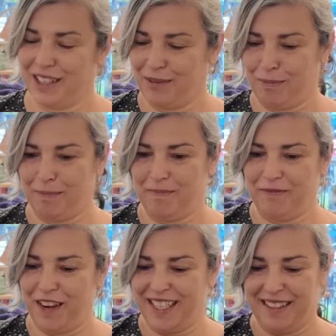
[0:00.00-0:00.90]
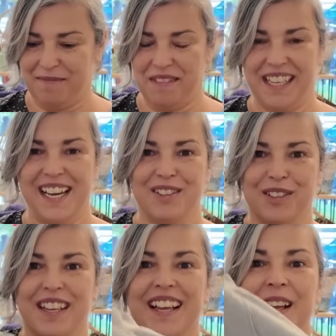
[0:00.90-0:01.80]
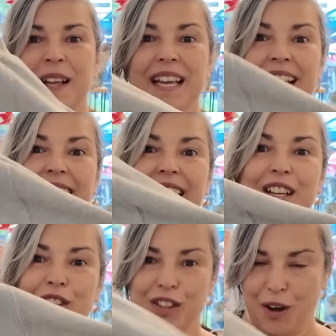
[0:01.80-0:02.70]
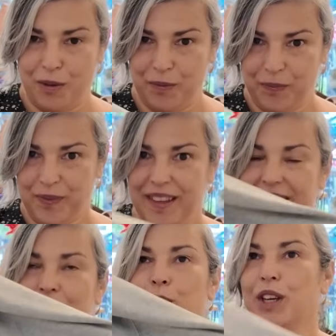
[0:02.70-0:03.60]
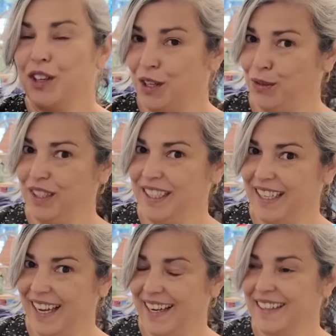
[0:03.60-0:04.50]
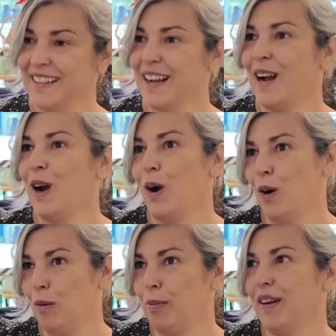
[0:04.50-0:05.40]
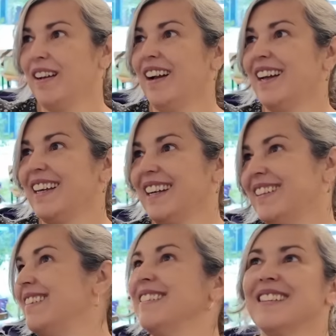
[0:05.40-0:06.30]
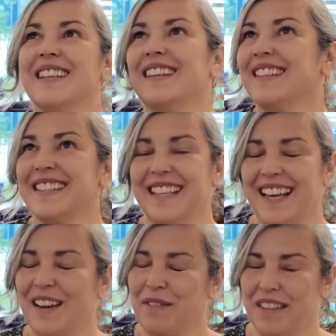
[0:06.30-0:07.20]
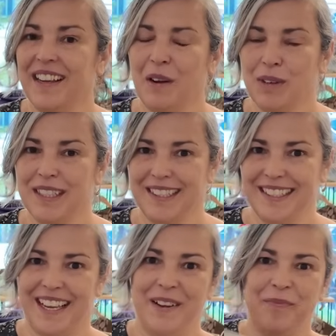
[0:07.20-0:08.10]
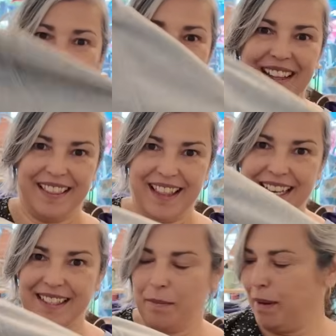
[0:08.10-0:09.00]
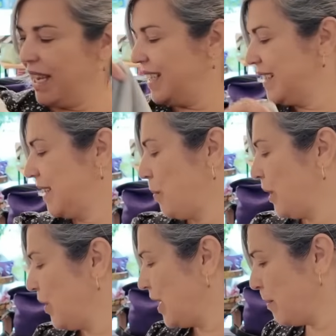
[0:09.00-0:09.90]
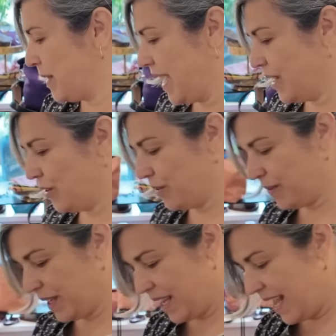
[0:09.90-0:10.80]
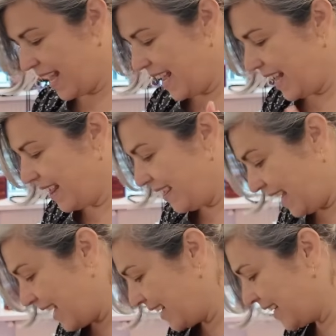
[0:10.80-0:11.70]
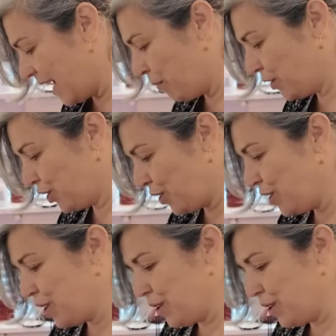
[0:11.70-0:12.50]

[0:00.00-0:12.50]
try to find something else. So we're gonna do this again. I hope I can say everything I wanted to say. That's the base that we're gonna upcycle. Then I was showing